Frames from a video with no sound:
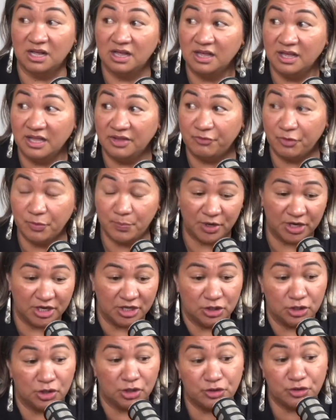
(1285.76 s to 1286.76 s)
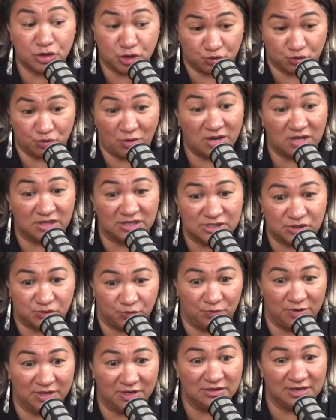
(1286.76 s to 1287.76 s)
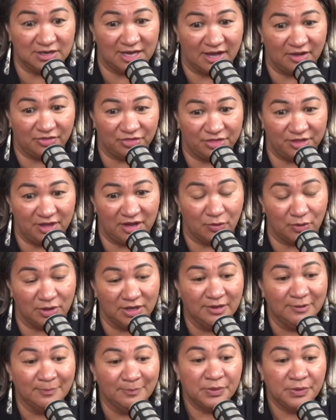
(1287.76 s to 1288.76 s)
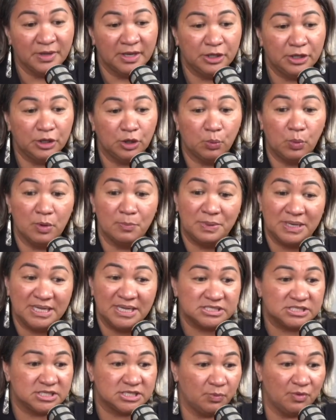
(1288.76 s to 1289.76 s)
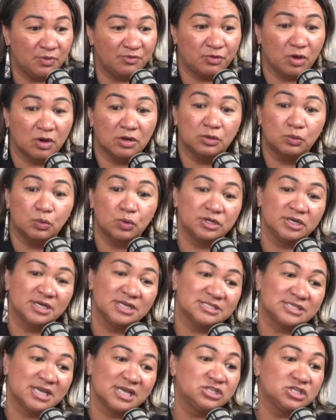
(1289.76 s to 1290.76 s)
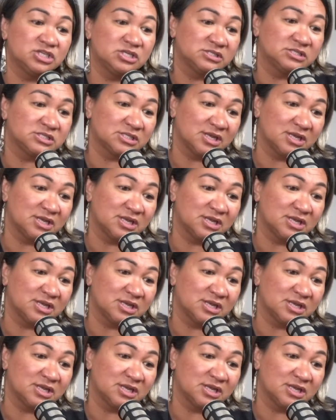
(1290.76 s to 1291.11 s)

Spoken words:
everybody, the struggle is real out there. And, we're blessed that we've got organisations